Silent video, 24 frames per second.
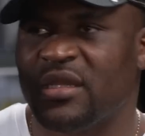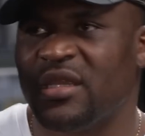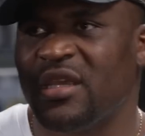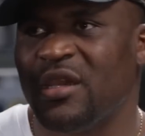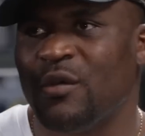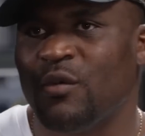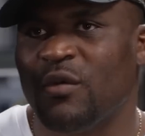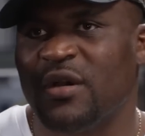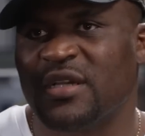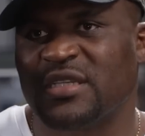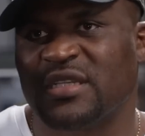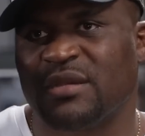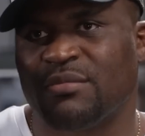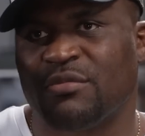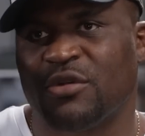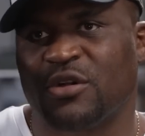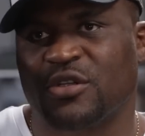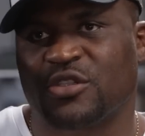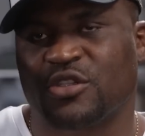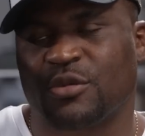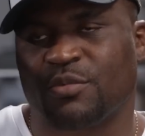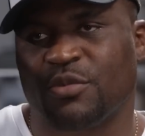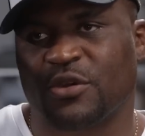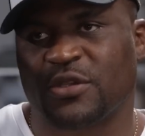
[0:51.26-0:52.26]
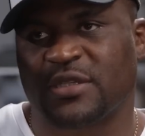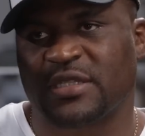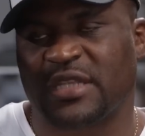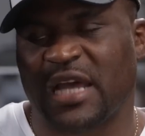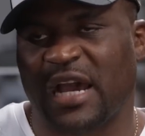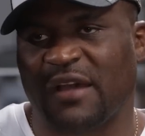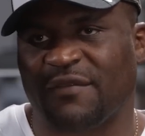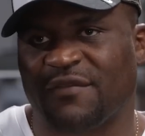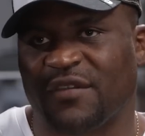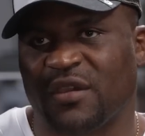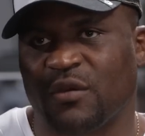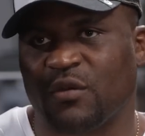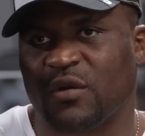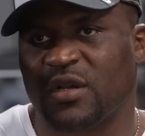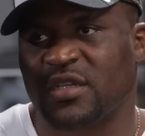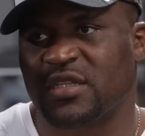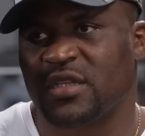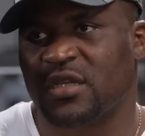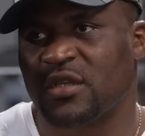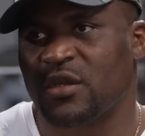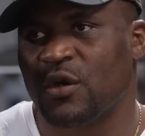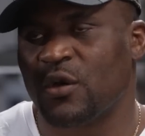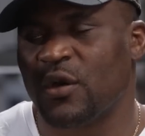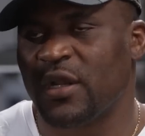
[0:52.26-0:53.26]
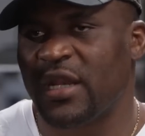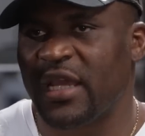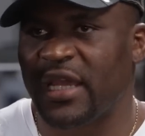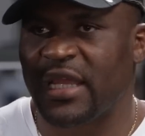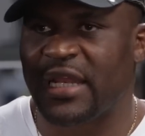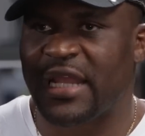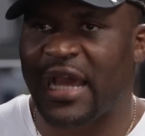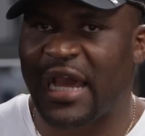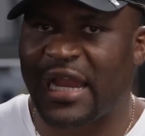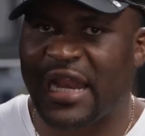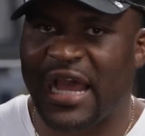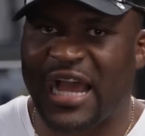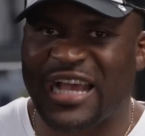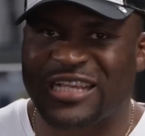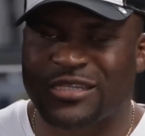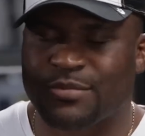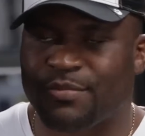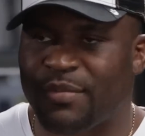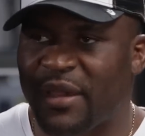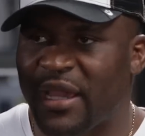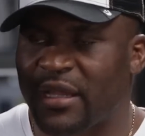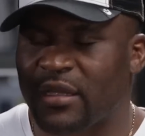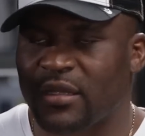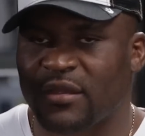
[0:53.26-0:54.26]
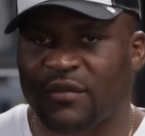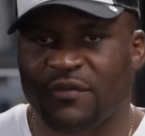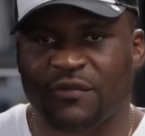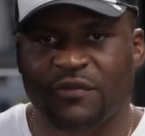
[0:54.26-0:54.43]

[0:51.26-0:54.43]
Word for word: he was a multiple staff. He wasn't only that aspect.